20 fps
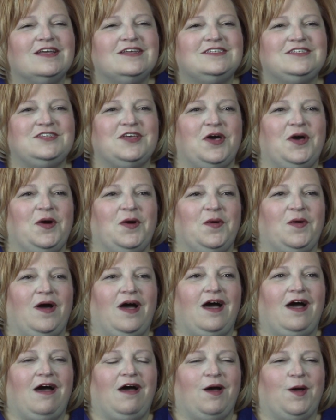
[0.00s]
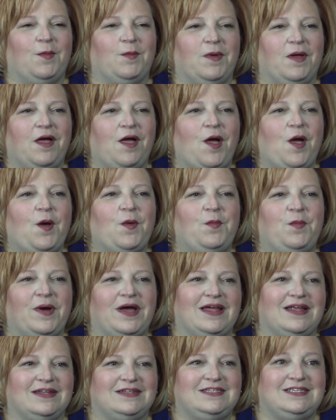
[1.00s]
So.
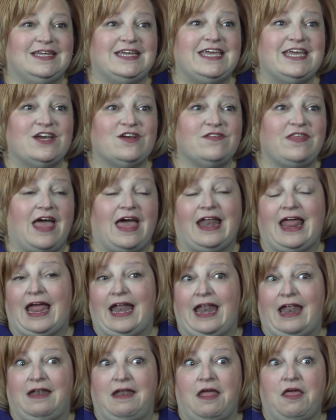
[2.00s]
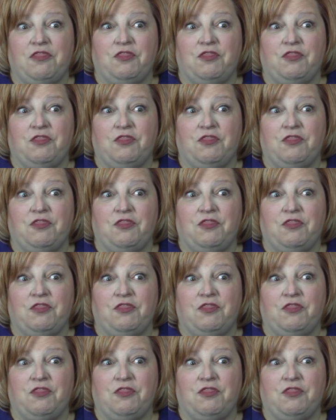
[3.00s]
But to hear that and